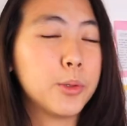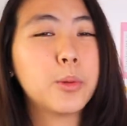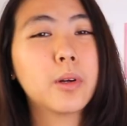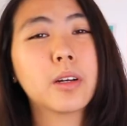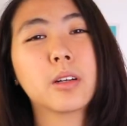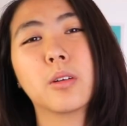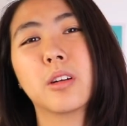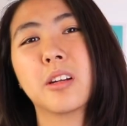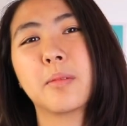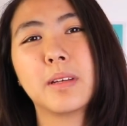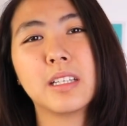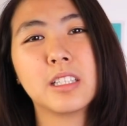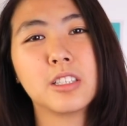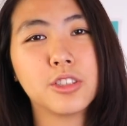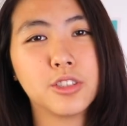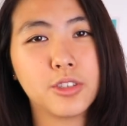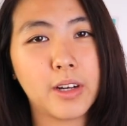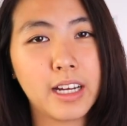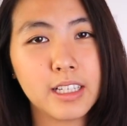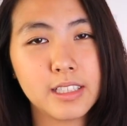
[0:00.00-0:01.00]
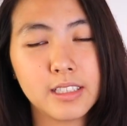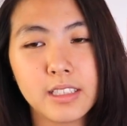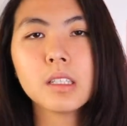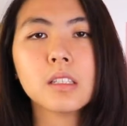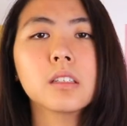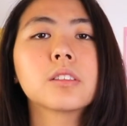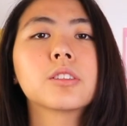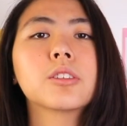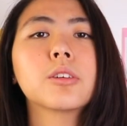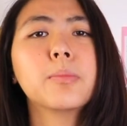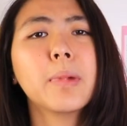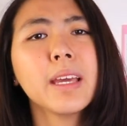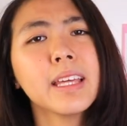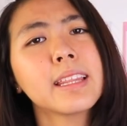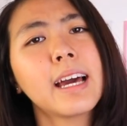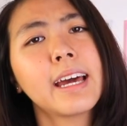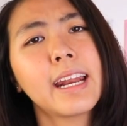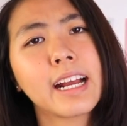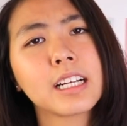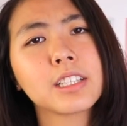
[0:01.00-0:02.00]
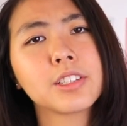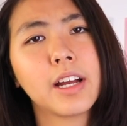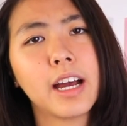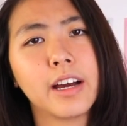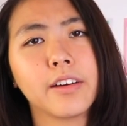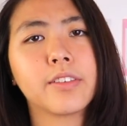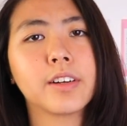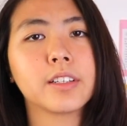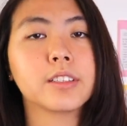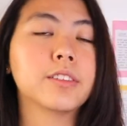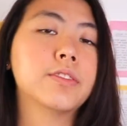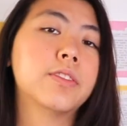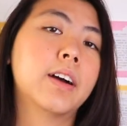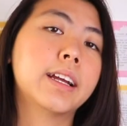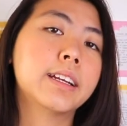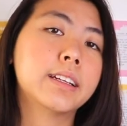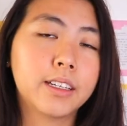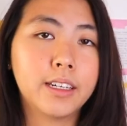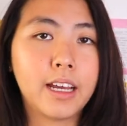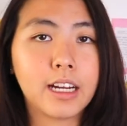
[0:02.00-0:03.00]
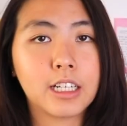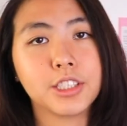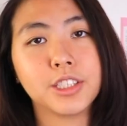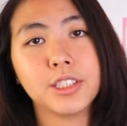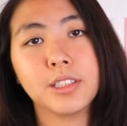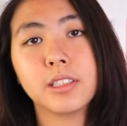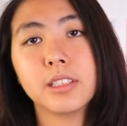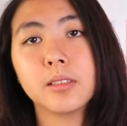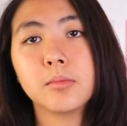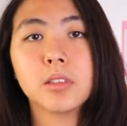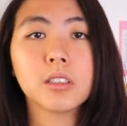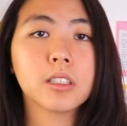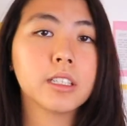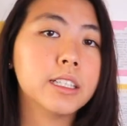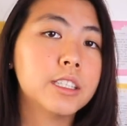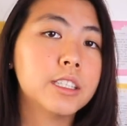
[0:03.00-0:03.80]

you are going to be stressed. So make that extra effort to find connections, similar